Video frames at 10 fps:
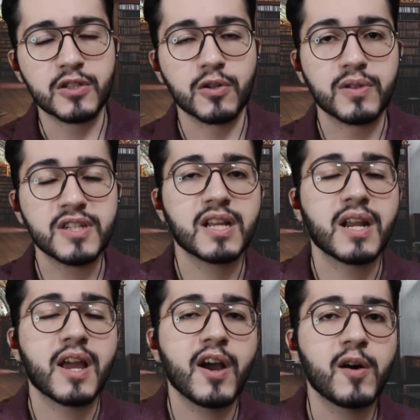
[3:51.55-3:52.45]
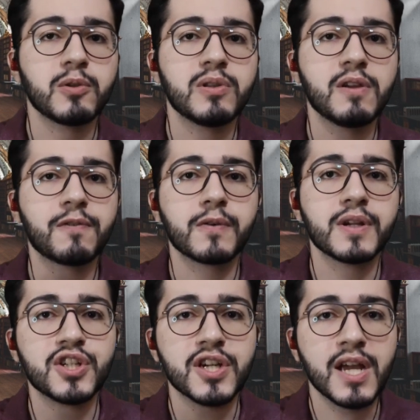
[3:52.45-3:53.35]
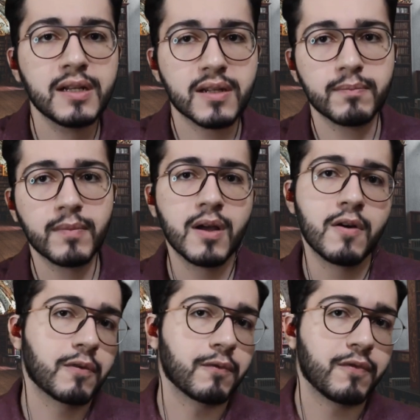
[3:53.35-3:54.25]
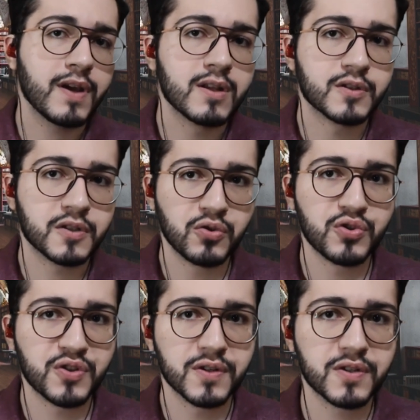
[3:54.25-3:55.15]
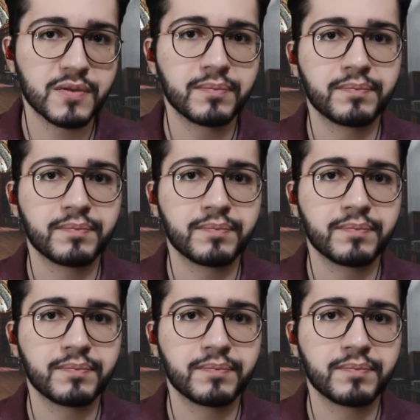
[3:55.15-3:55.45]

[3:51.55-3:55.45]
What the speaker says: so this can help you differentiate them from venous ulcers.